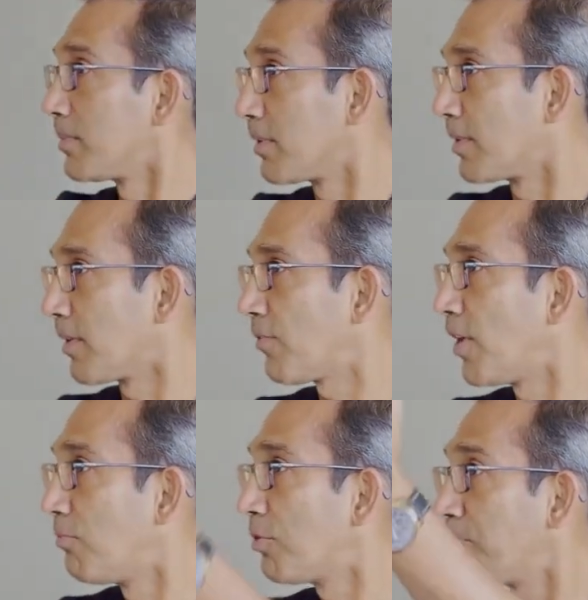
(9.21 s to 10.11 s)
the
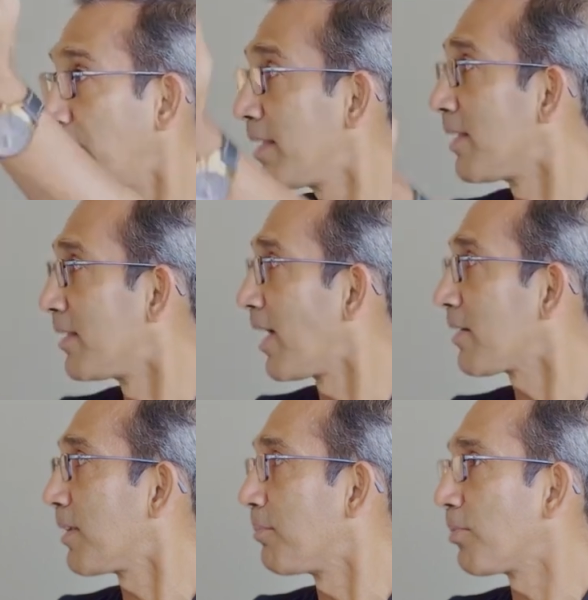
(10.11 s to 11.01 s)
firm would pay that
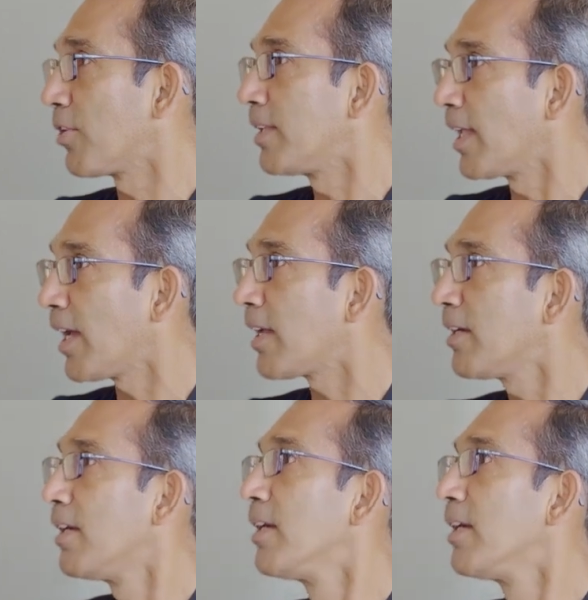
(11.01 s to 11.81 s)
employee there.